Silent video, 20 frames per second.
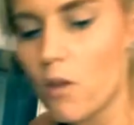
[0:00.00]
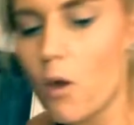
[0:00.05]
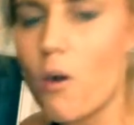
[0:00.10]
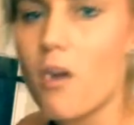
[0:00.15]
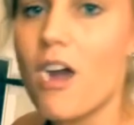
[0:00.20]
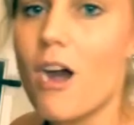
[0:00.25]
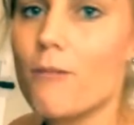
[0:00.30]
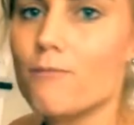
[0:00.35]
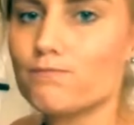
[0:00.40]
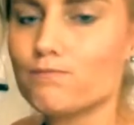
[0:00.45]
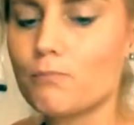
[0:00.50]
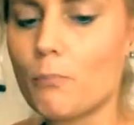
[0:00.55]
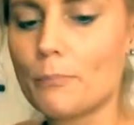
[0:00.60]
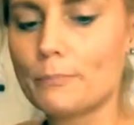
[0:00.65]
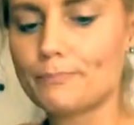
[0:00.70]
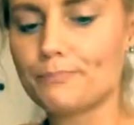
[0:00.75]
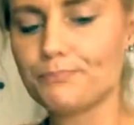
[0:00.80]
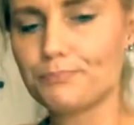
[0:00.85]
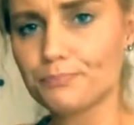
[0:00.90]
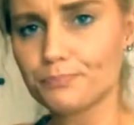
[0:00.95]
Oh yeah,
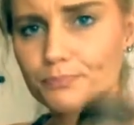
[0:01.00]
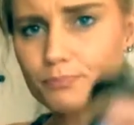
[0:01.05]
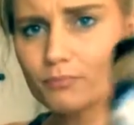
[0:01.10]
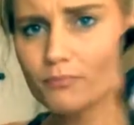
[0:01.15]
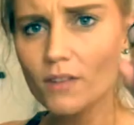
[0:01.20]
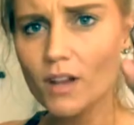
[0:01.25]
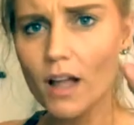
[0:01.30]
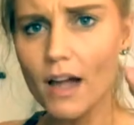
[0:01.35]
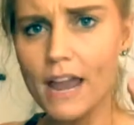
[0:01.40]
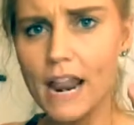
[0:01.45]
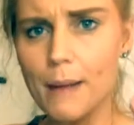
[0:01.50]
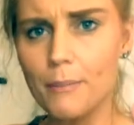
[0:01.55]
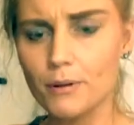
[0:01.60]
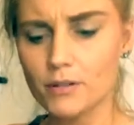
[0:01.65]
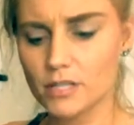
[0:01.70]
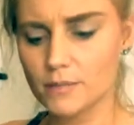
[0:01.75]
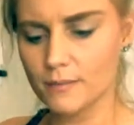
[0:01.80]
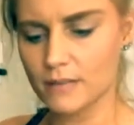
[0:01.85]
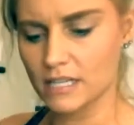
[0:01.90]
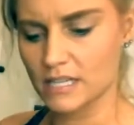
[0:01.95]
and I
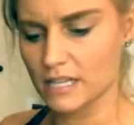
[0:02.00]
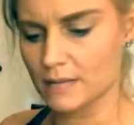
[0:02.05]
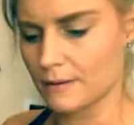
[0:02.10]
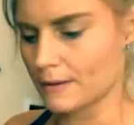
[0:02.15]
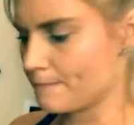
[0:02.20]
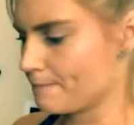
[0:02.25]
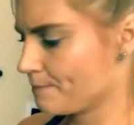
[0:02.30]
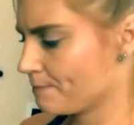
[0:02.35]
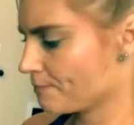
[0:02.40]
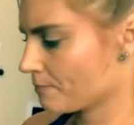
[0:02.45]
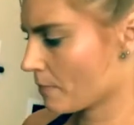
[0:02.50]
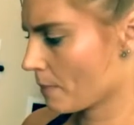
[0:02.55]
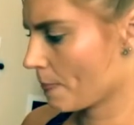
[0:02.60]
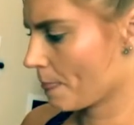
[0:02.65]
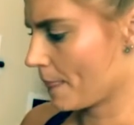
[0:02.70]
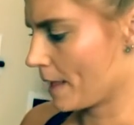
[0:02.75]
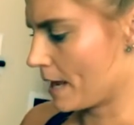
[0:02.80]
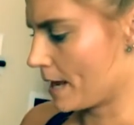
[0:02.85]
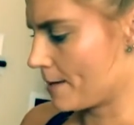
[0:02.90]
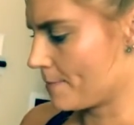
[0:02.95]
put cinnamon
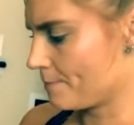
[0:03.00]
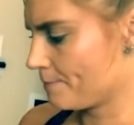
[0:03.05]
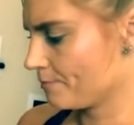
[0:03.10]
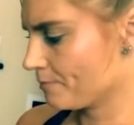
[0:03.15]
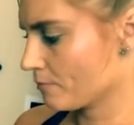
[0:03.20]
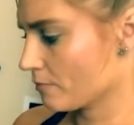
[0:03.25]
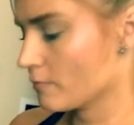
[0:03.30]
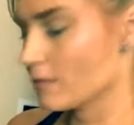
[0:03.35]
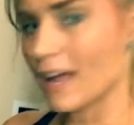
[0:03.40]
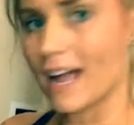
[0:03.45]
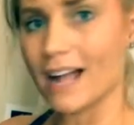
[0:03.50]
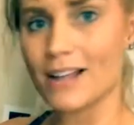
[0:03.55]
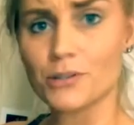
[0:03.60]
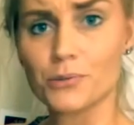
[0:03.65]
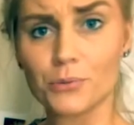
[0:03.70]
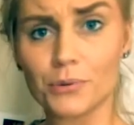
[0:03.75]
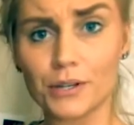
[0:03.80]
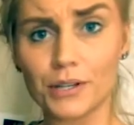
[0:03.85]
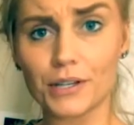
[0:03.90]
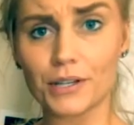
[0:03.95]
in it.
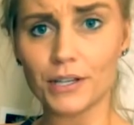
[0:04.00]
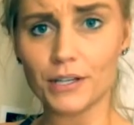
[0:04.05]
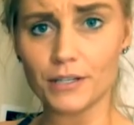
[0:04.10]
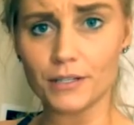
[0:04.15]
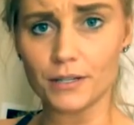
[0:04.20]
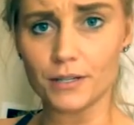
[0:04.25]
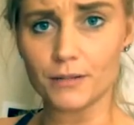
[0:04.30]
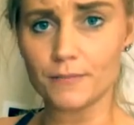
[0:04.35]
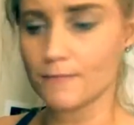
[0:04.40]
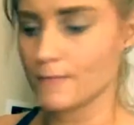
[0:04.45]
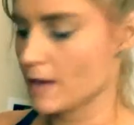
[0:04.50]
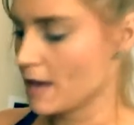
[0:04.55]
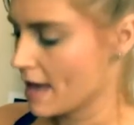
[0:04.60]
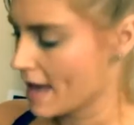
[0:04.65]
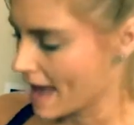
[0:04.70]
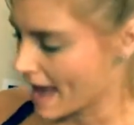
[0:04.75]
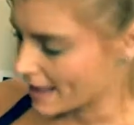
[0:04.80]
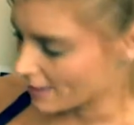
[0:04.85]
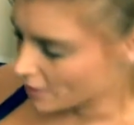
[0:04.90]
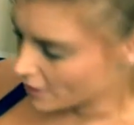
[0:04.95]
That's really good, dude.
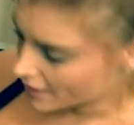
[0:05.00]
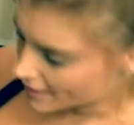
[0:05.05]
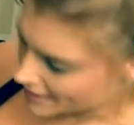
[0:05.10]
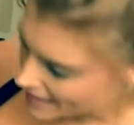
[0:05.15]
And look